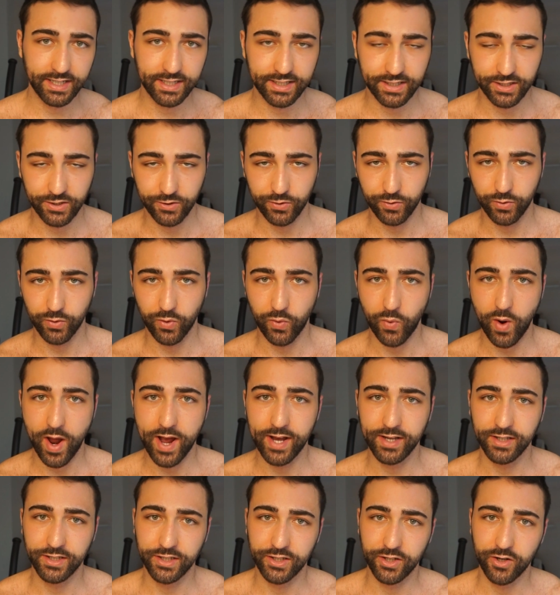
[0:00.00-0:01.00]
is to
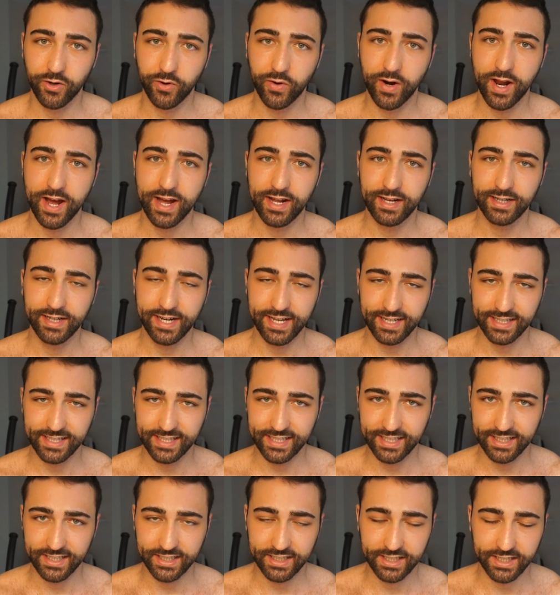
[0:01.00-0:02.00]
raise the
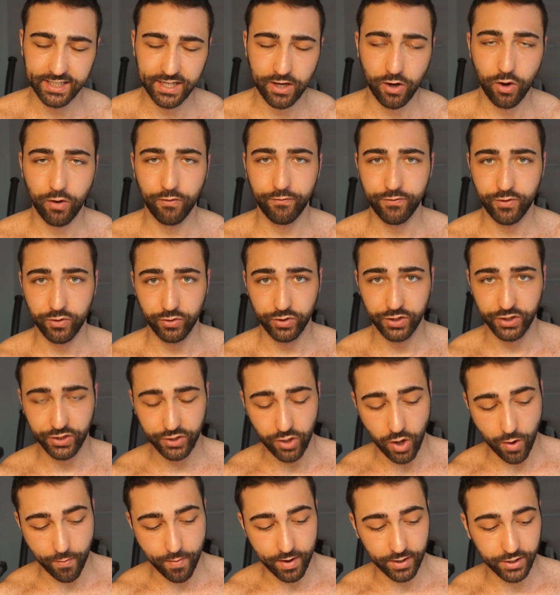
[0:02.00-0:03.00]
acidity of your
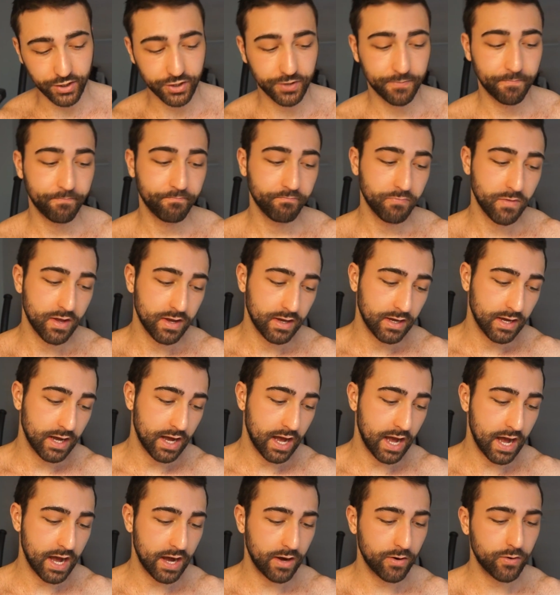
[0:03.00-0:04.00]
stomach.
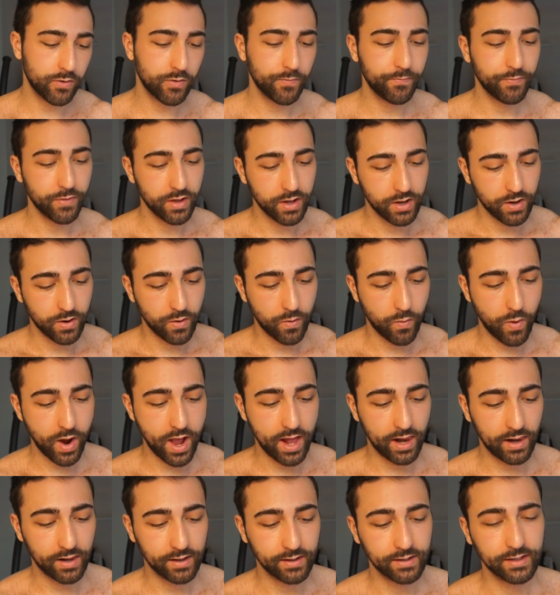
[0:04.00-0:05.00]
How?
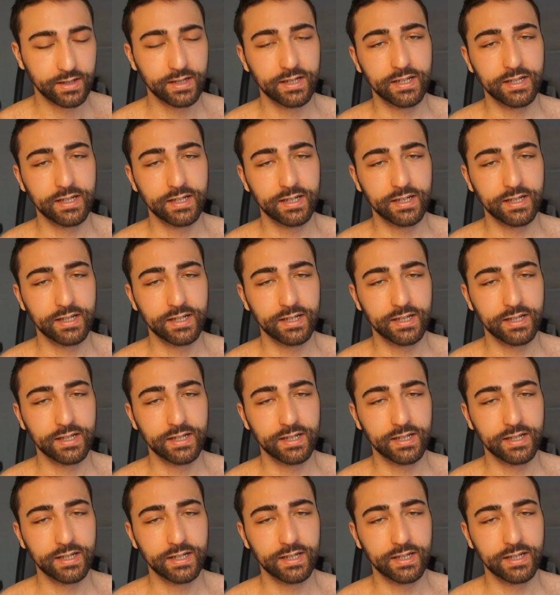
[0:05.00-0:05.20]
Well,